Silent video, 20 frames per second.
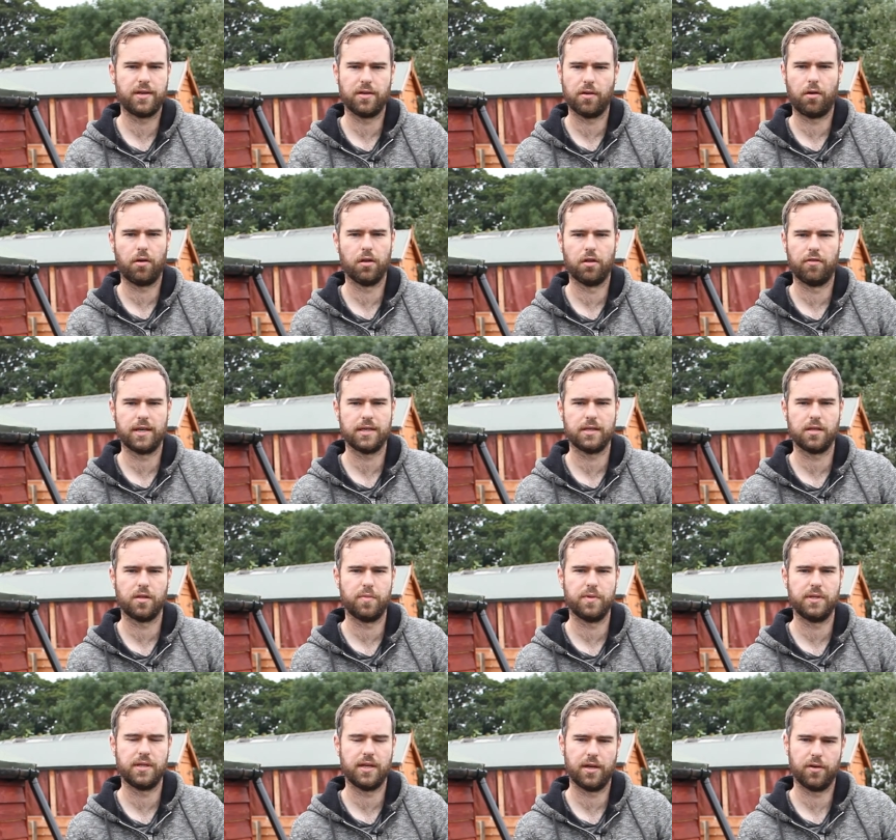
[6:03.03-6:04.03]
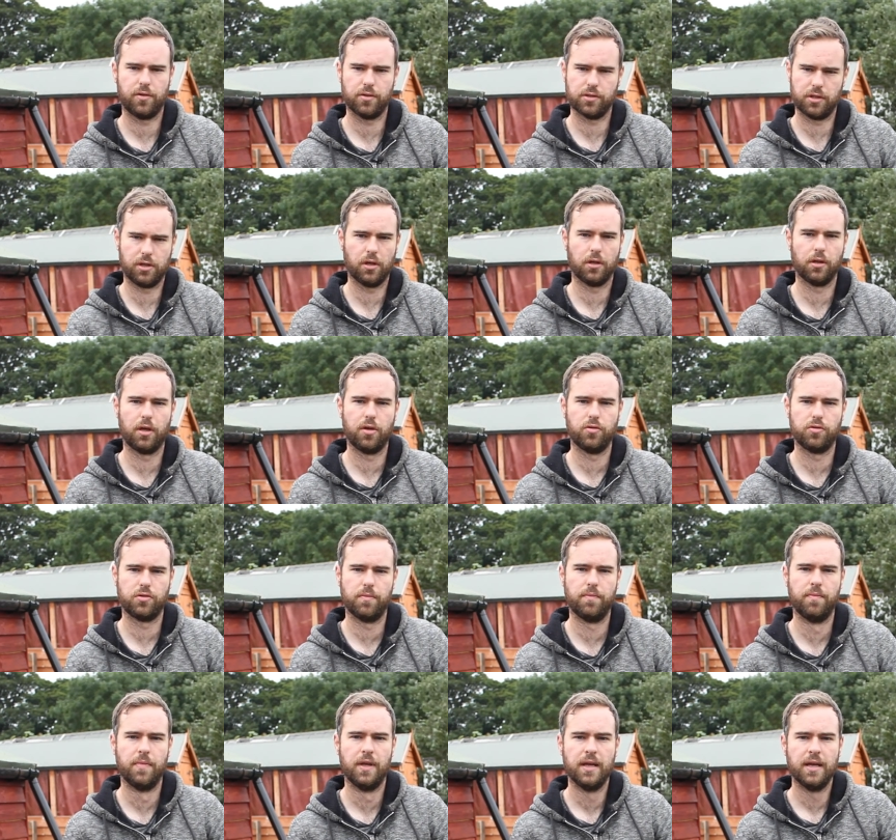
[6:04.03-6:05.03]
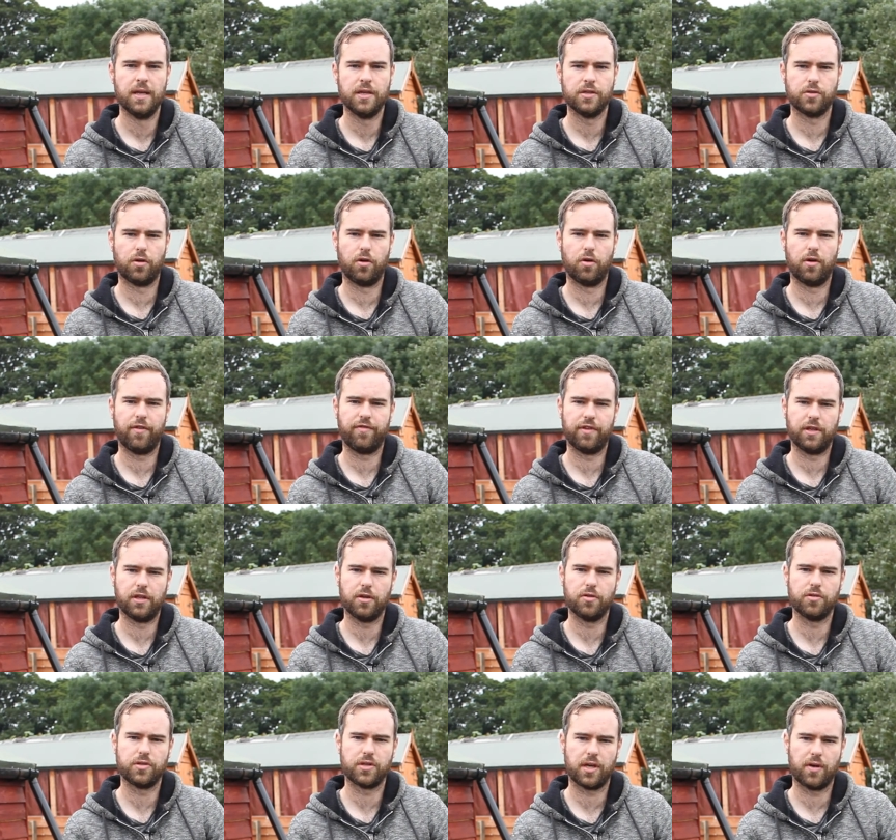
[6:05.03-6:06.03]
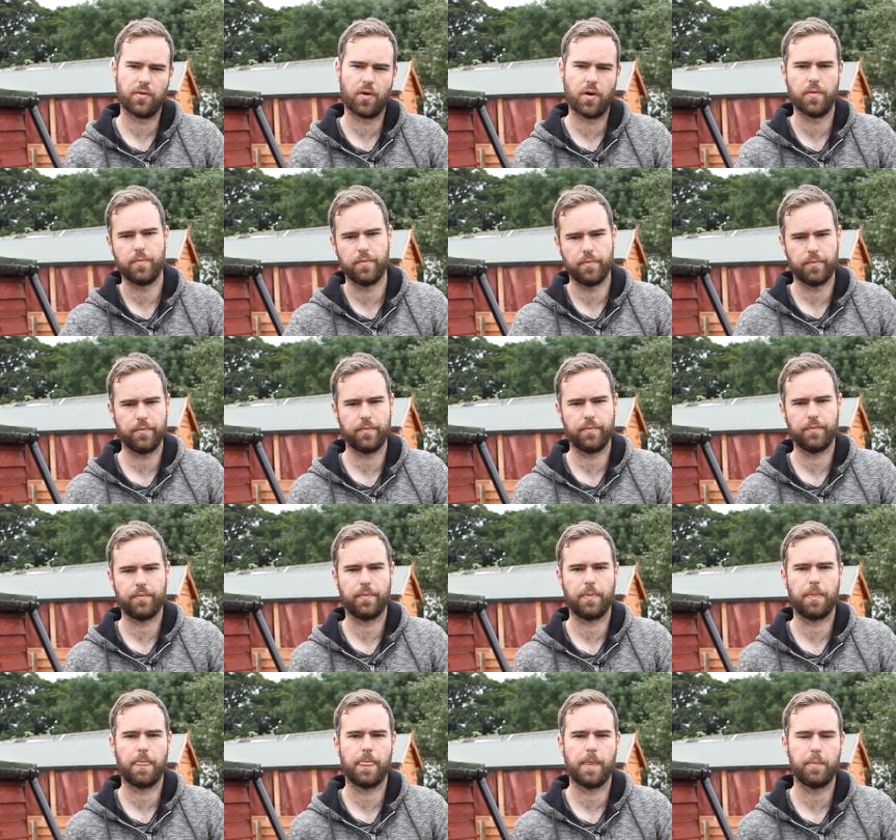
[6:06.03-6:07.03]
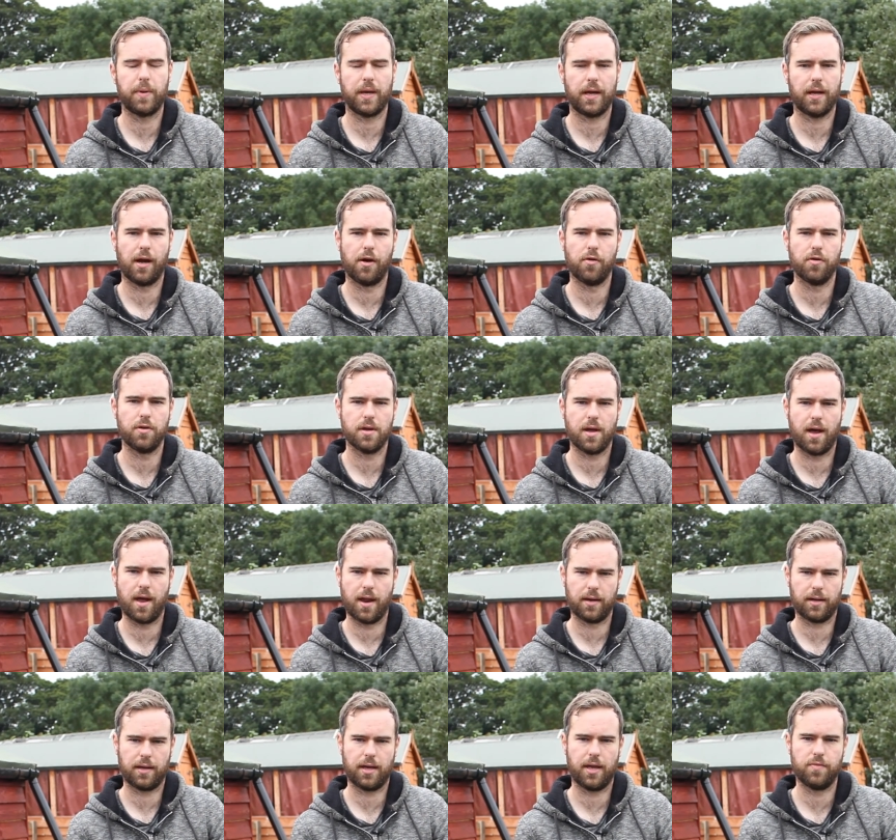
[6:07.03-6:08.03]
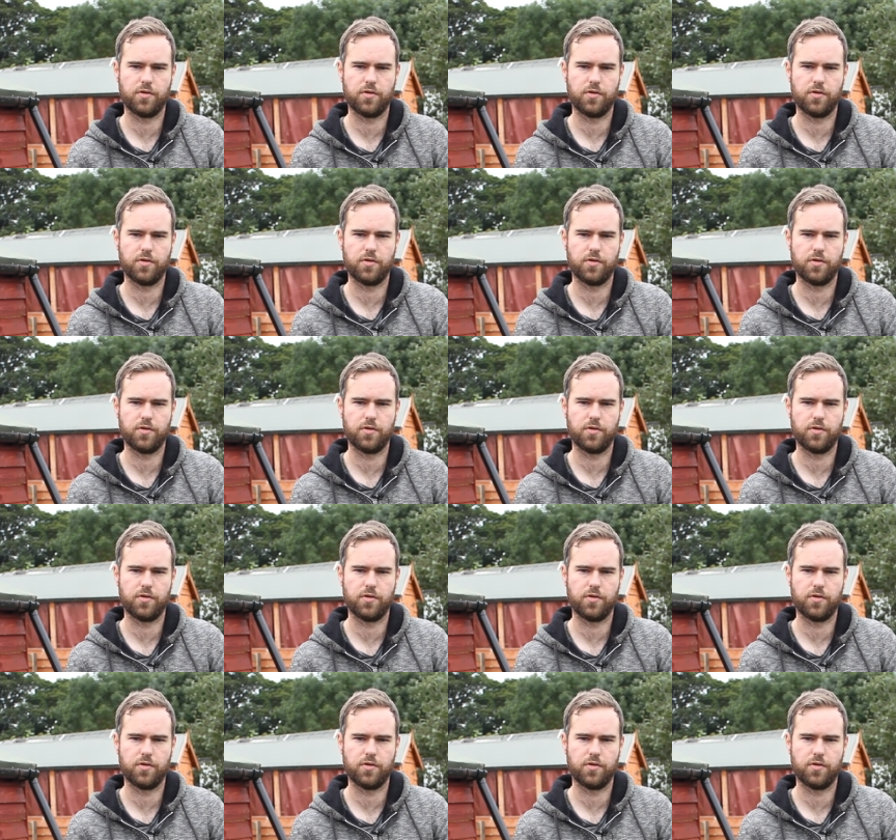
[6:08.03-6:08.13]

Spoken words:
to all the rest of the potatoes and you'll lose them. So if you do see one, pick it out and keep